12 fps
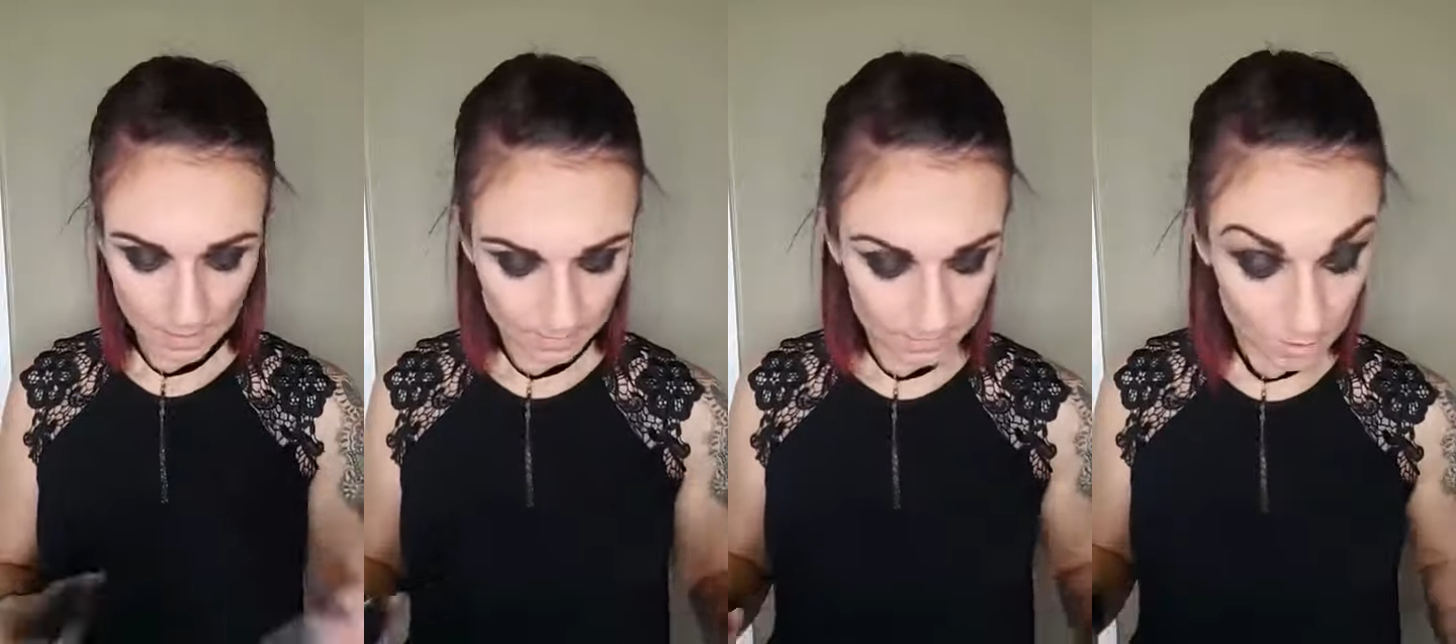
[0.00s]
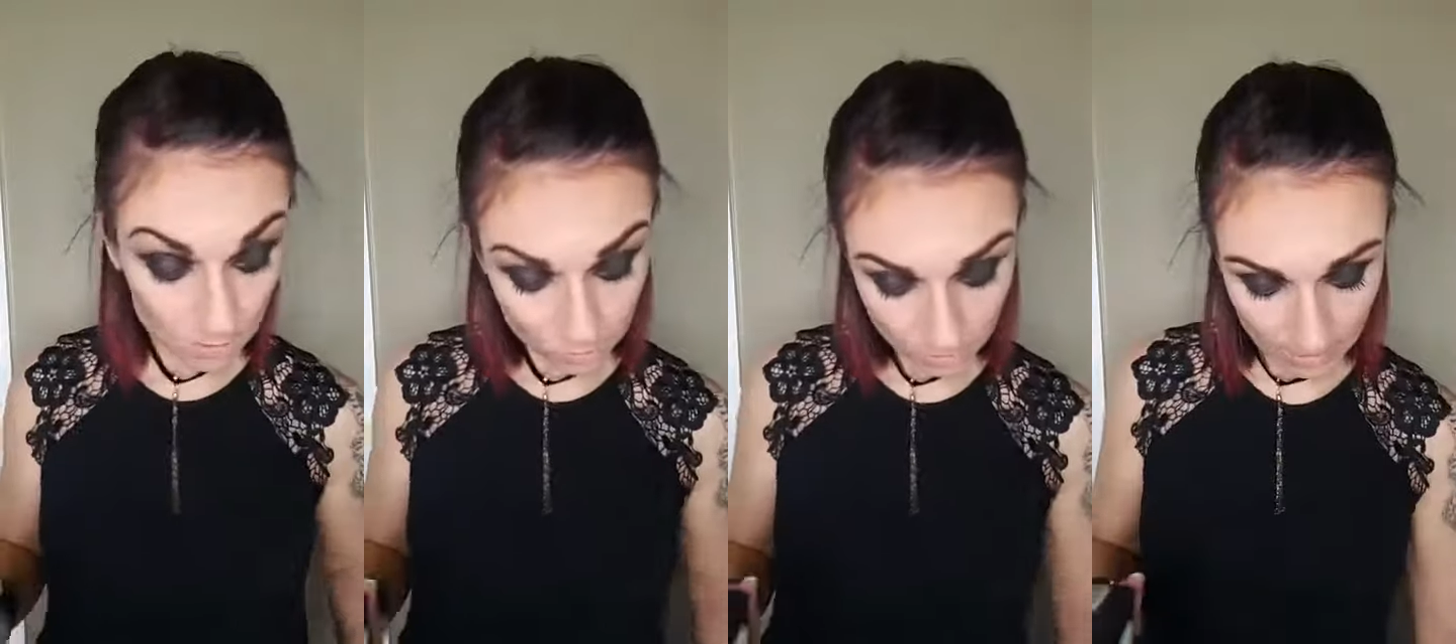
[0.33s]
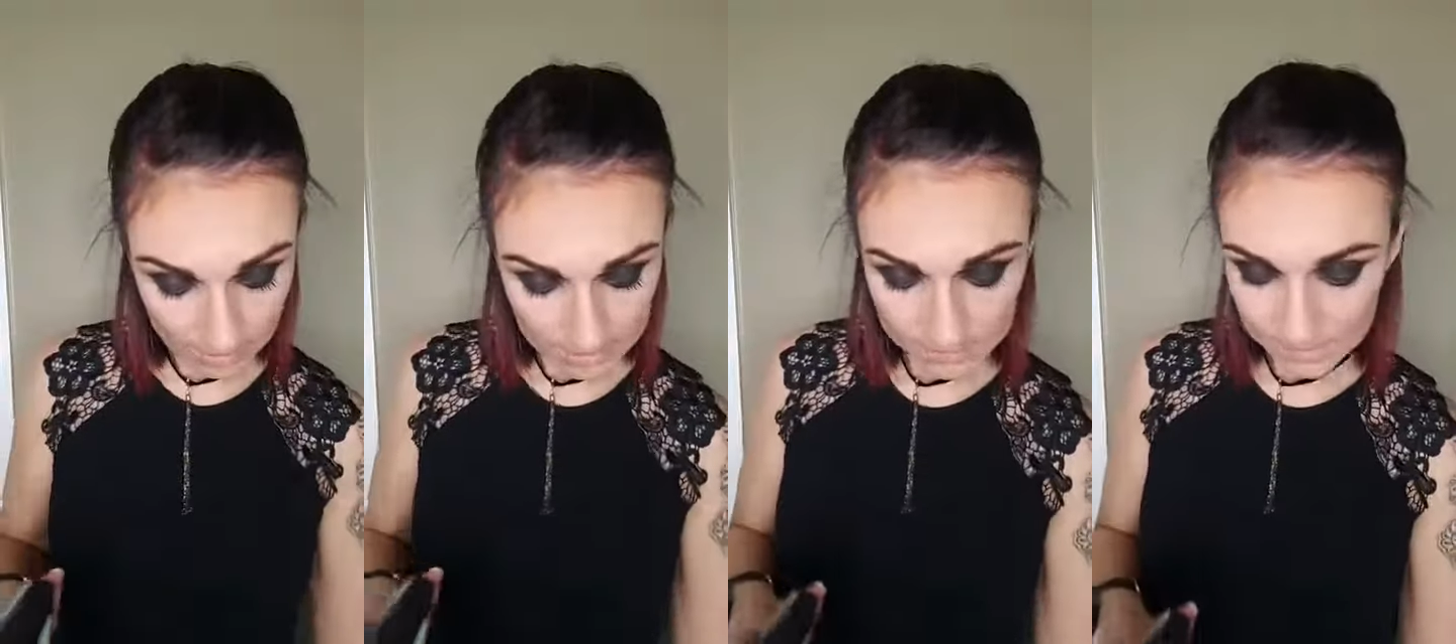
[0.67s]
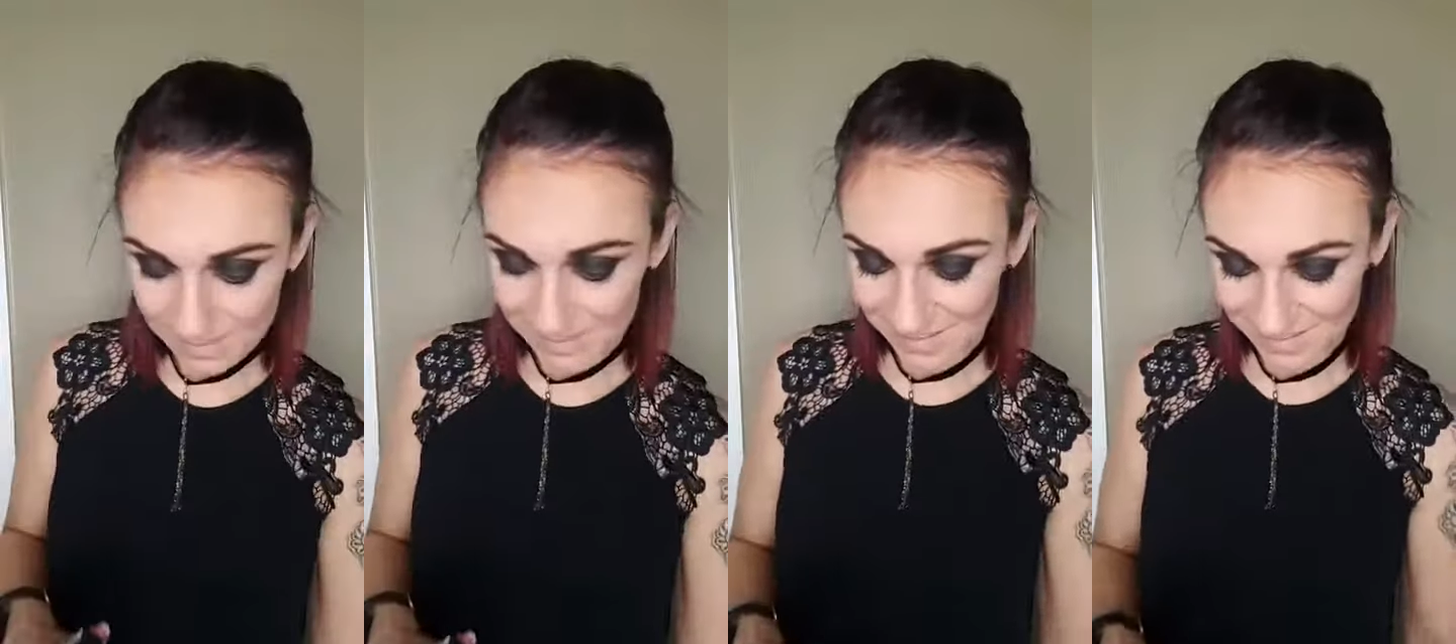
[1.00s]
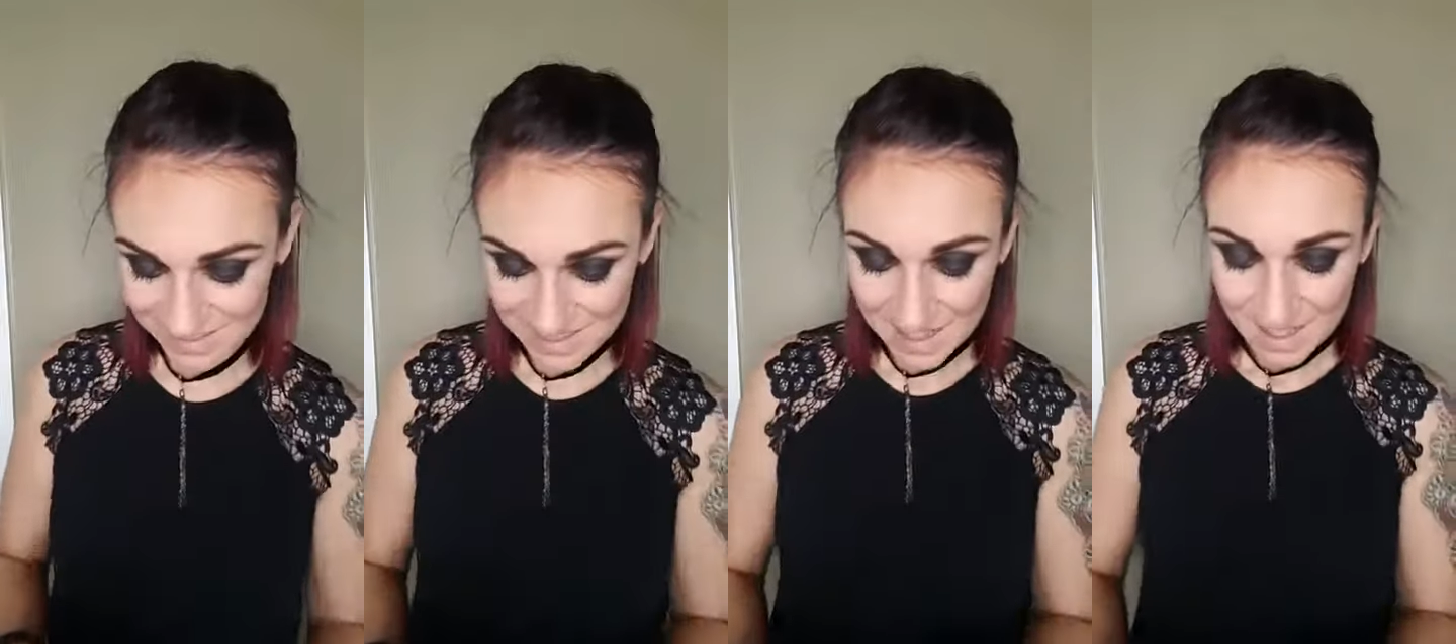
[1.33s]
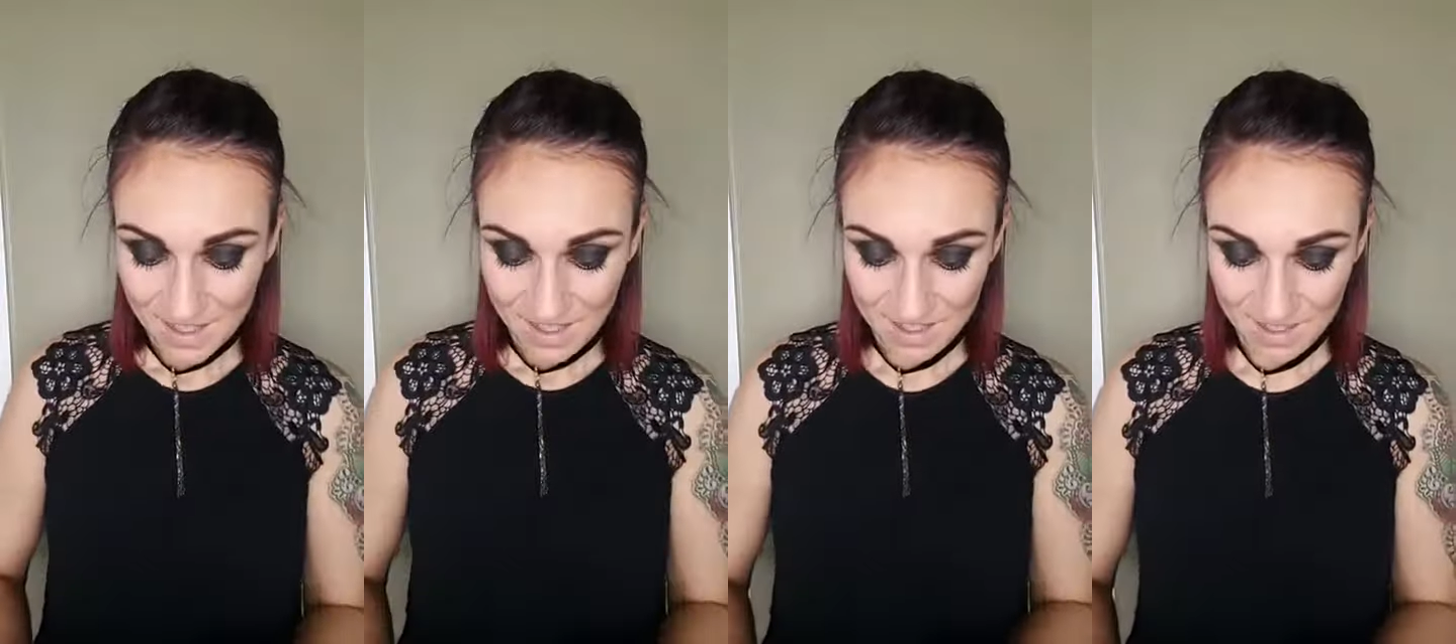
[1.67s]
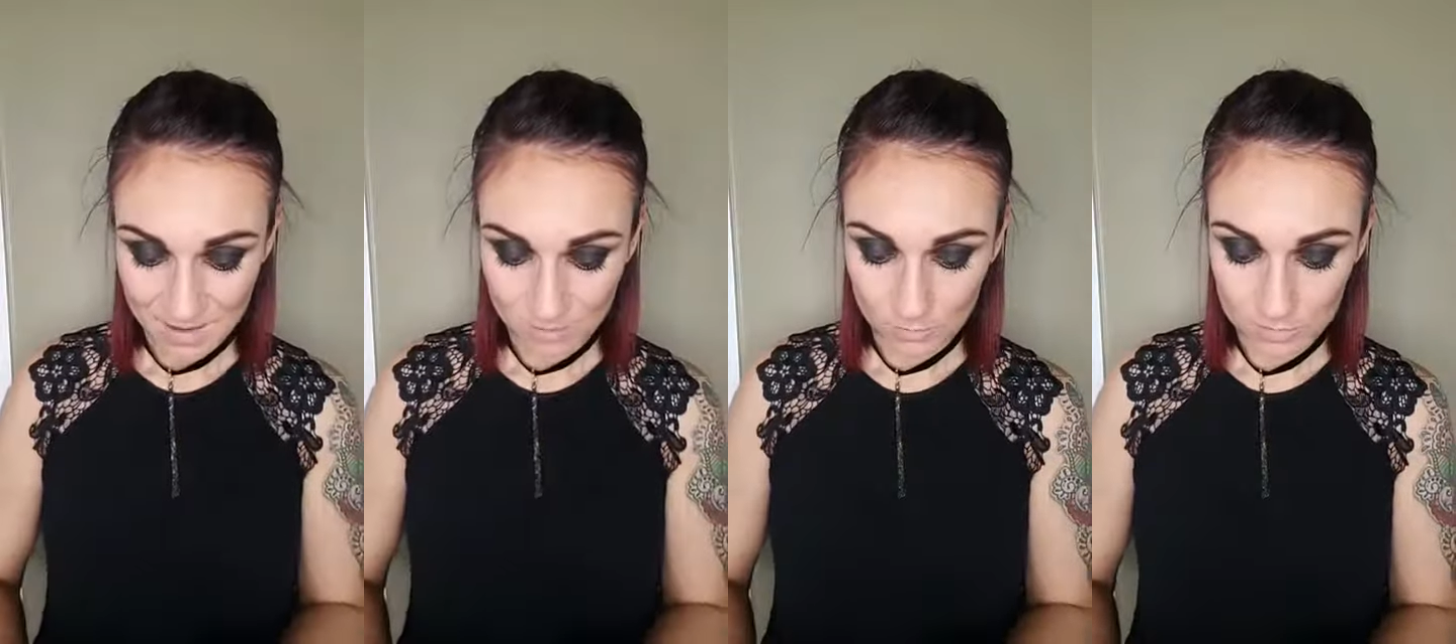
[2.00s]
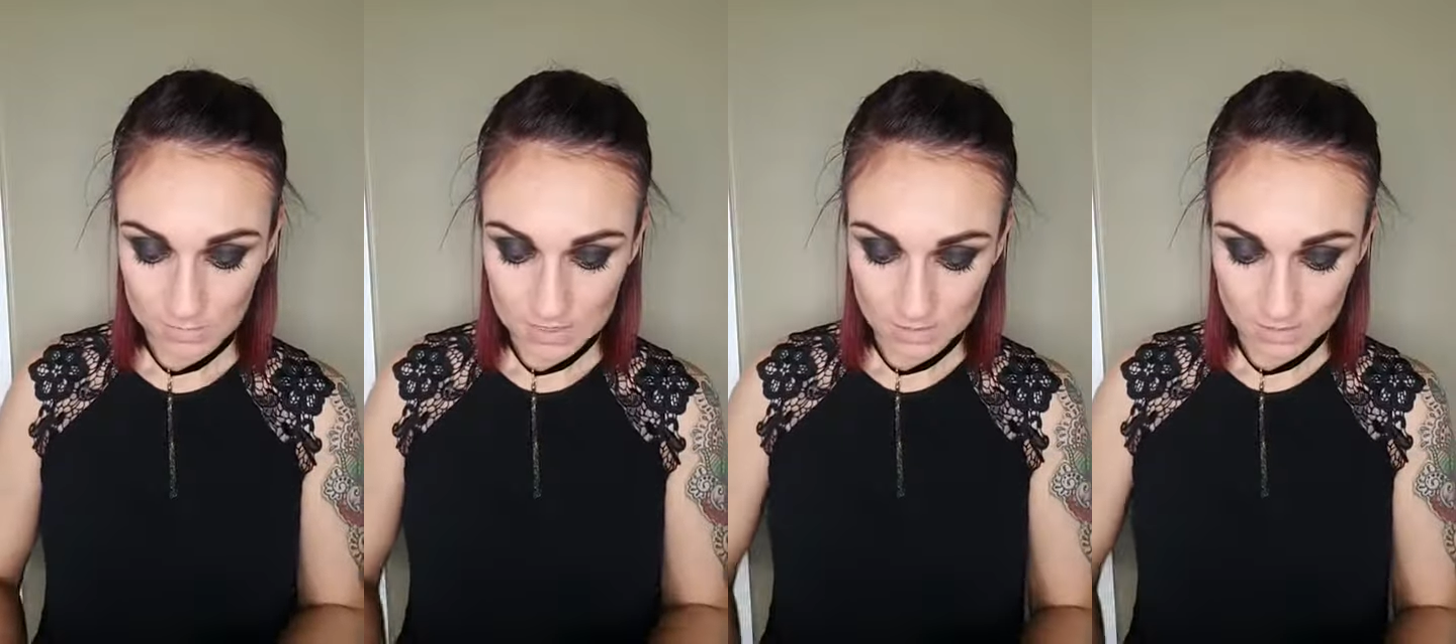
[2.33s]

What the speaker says: you can try it, would be